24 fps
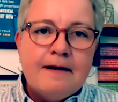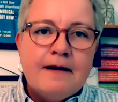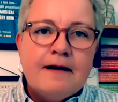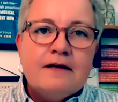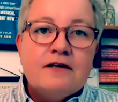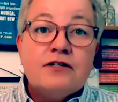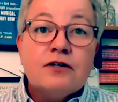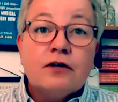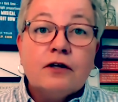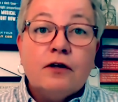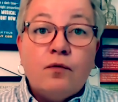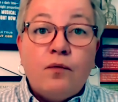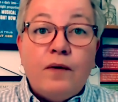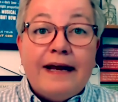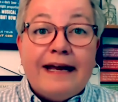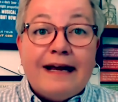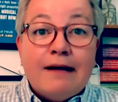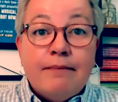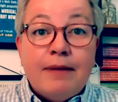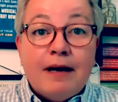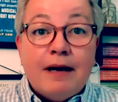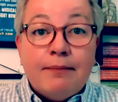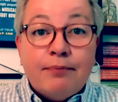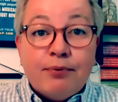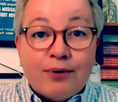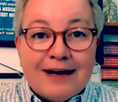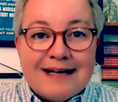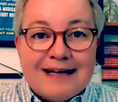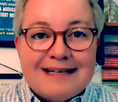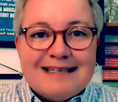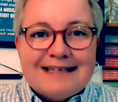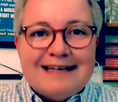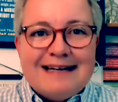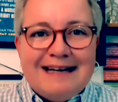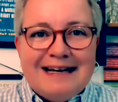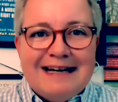So that we can be
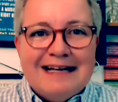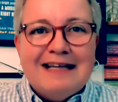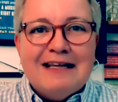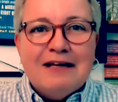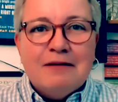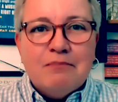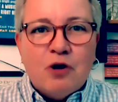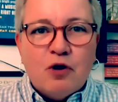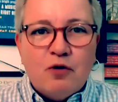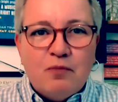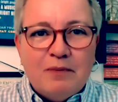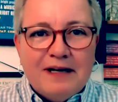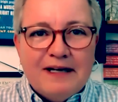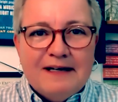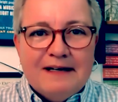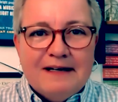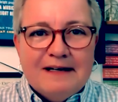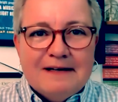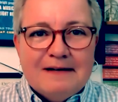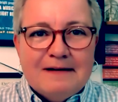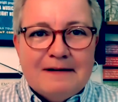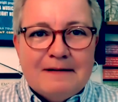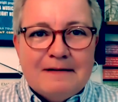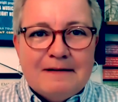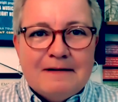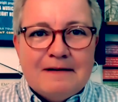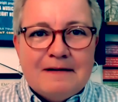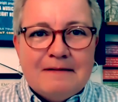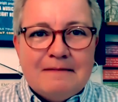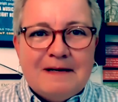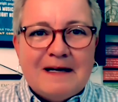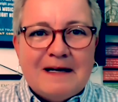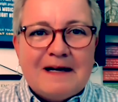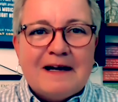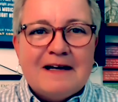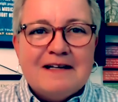present in the moment.
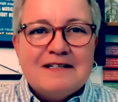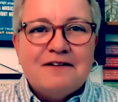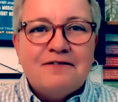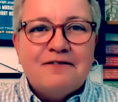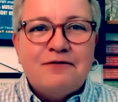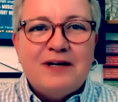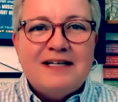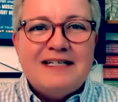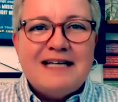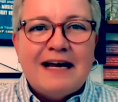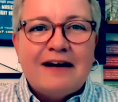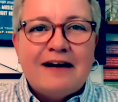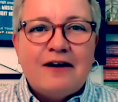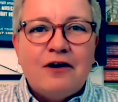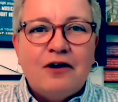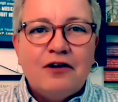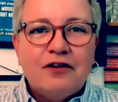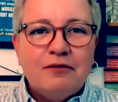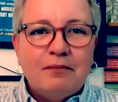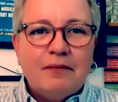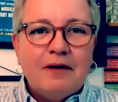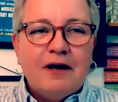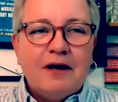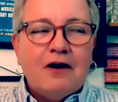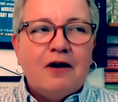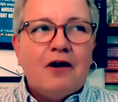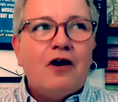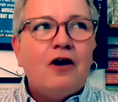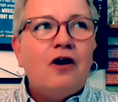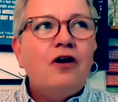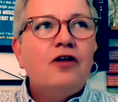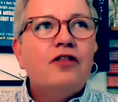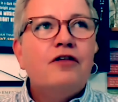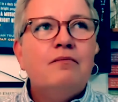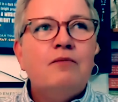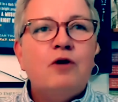Because if we take all
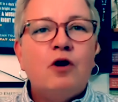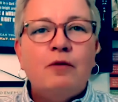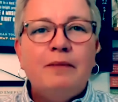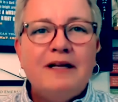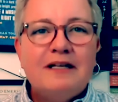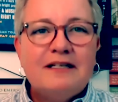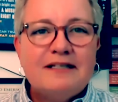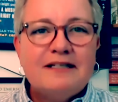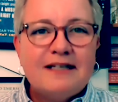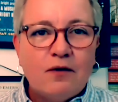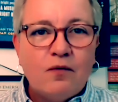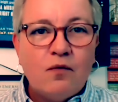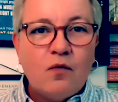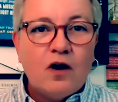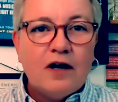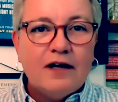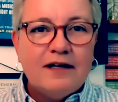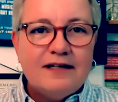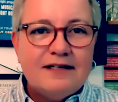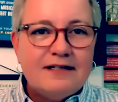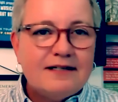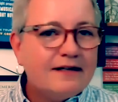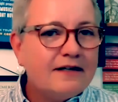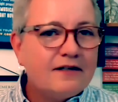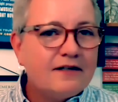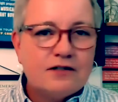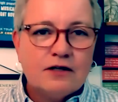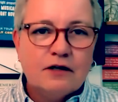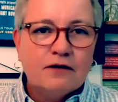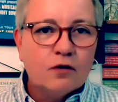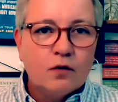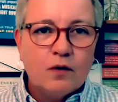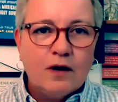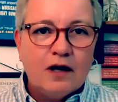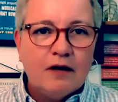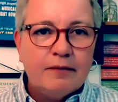the moments at once, it's
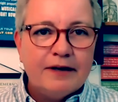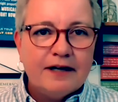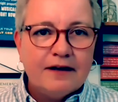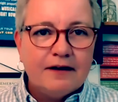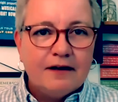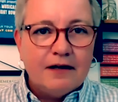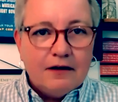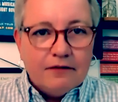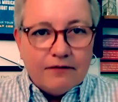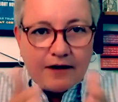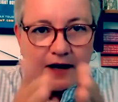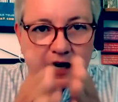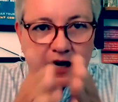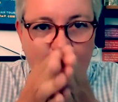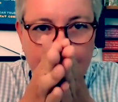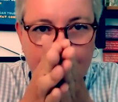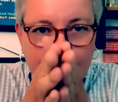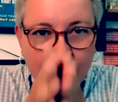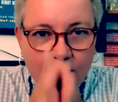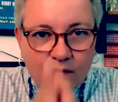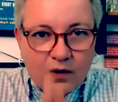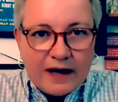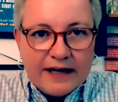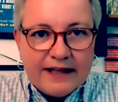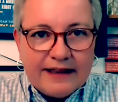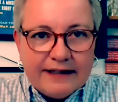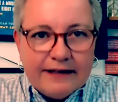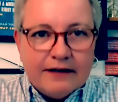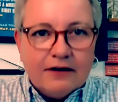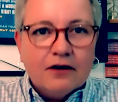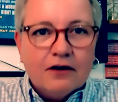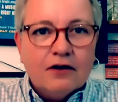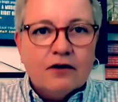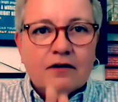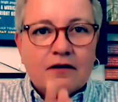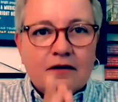overwhelming. You've got to be right
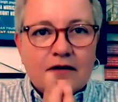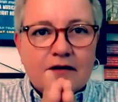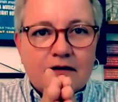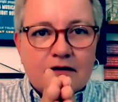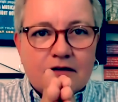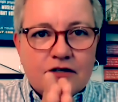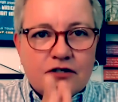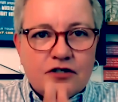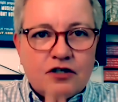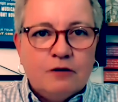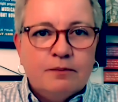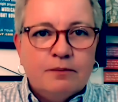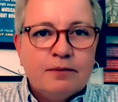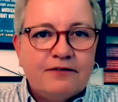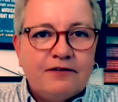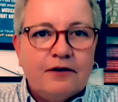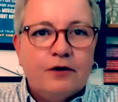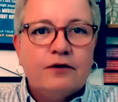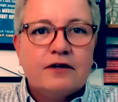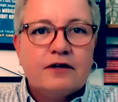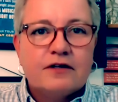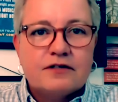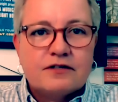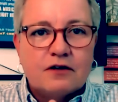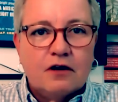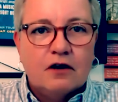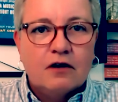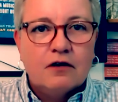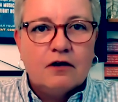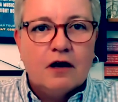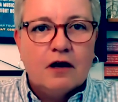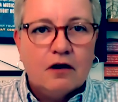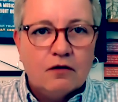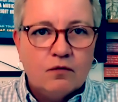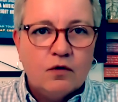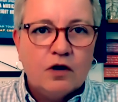there, super focused
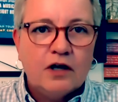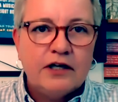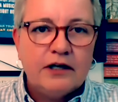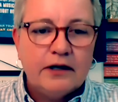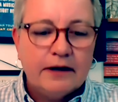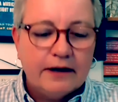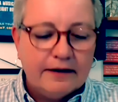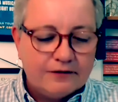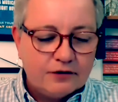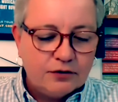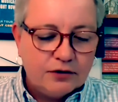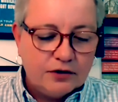on what you have to